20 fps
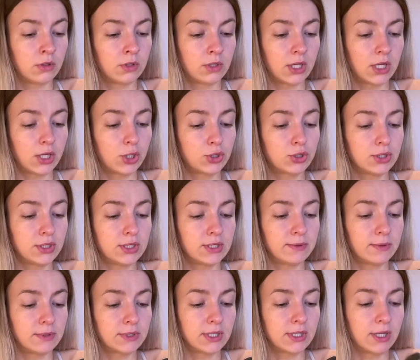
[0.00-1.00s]
It actually
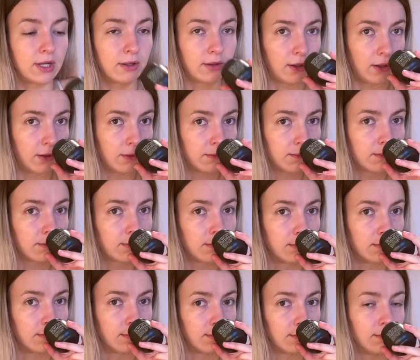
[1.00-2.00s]
smells like
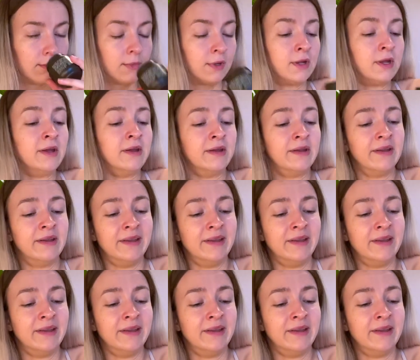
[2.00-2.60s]
nothing.